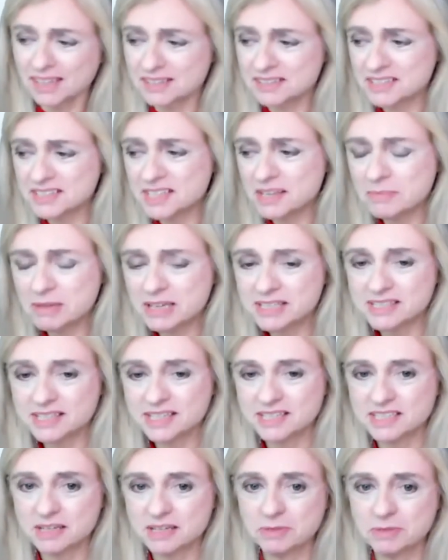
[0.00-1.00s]
to some
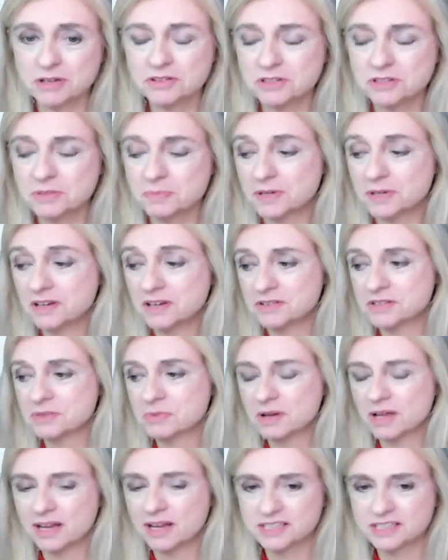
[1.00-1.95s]
extent, I'm an entrepreneur as well.